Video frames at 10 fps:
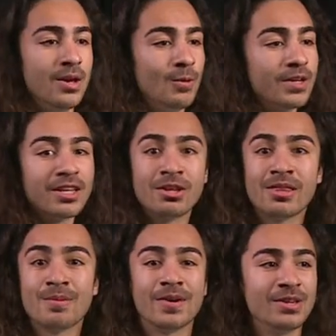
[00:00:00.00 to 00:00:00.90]
We're going to do
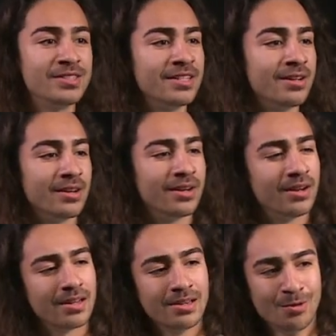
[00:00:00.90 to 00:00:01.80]
that by using
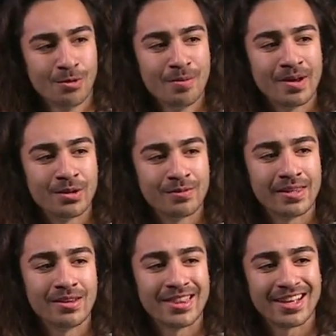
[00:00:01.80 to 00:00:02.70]
our little robot over
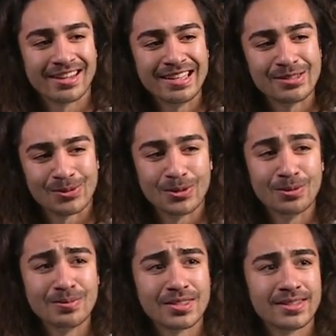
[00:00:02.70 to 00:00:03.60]
here that cleans
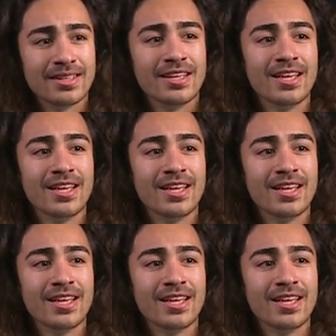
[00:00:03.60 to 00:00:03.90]
rooms.